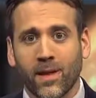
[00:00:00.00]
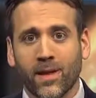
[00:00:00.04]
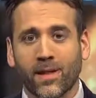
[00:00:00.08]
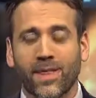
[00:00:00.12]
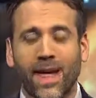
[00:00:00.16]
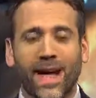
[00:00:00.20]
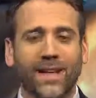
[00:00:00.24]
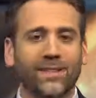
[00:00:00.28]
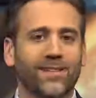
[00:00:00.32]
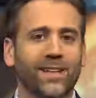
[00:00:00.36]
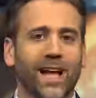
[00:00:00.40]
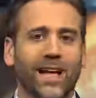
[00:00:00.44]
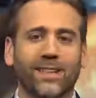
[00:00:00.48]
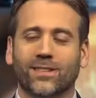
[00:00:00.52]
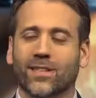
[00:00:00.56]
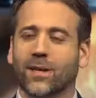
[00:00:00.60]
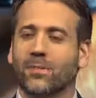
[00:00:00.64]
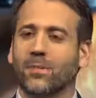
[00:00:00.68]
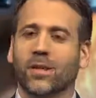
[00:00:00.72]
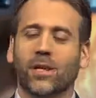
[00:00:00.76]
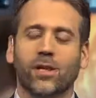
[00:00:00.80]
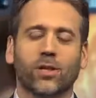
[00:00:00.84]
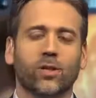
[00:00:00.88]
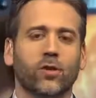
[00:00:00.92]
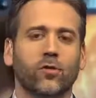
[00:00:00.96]
That's not
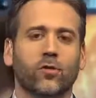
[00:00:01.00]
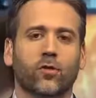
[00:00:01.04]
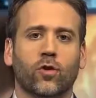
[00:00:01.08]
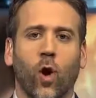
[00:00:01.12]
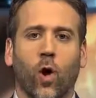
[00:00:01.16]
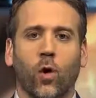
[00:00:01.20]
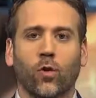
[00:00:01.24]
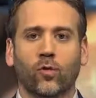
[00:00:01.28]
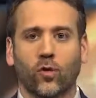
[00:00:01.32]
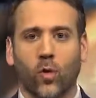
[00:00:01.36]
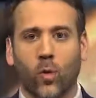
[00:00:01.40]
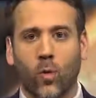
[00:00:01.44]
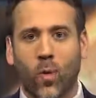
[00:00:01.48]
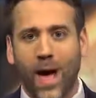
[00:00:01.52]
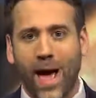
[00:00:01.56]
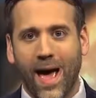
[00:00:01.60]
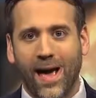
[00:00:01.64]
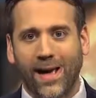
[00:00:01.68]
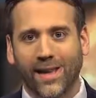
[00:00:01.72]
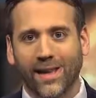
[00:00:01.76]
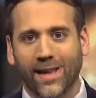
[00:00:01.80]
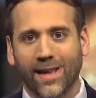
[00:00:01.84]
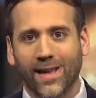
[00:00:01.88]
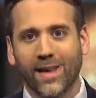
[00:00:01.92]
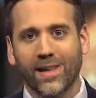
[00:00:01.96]
something that just goes
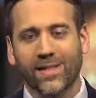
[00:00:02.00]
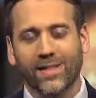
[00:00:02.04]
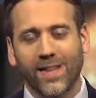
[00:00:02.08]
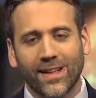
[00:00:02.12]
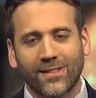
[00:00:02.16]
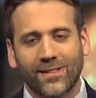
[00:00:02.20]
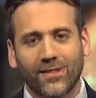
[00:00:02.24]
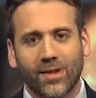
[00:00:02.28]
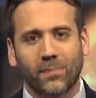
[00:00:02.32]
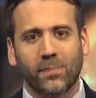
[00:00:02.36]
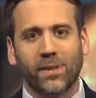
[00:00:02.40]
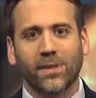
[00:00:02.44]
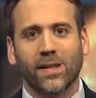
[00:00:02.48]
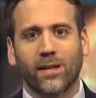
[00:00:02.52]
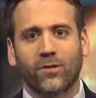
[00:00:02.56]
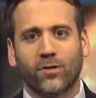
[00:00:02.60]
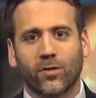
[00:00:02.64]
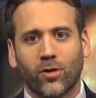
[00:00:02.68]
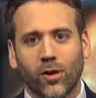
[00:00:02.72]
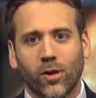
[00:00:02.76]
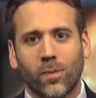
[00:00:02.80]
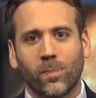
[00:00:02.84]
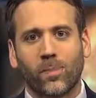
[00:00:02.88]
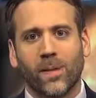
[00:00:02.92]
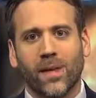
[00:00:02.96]
away. That's something that's
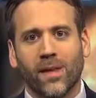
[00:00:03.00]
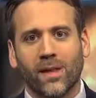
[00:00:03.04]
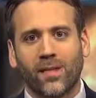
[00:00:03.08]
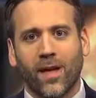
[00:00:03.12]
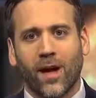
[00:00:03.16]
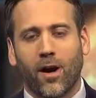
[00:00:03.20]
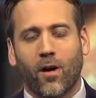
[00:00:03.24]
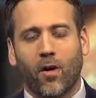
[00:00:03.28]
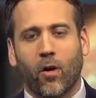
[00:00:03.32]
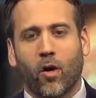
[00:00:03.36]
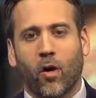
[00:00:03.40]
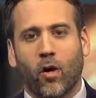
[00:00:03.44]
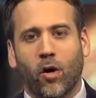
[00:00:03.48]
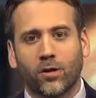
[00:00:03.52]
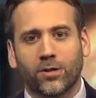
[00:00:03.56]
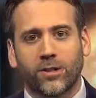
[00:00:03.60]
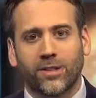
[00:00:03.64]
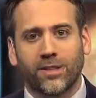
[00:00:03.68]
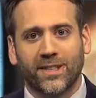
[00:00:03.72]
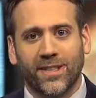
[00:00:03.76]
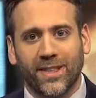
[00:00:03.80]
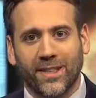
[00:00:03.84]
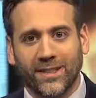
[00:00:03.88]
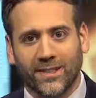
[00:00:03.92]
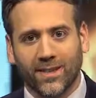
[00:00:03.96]
going to be there all
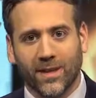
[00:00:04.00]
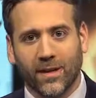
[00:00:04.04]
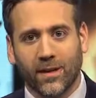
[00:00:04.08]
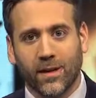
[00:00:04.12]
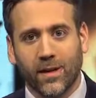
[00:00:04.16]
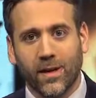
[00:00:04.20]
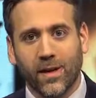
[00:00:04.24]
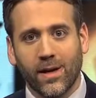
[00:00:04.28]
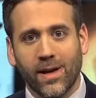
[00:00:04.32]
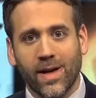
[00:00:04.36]
season.